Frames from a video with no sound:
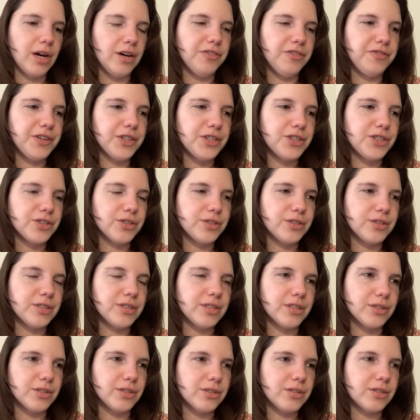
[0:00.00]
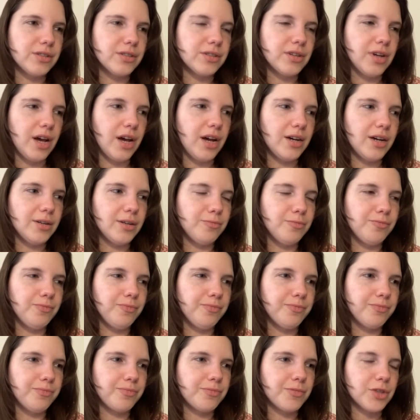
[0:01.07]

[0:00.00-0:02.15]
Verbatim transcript: officials and um,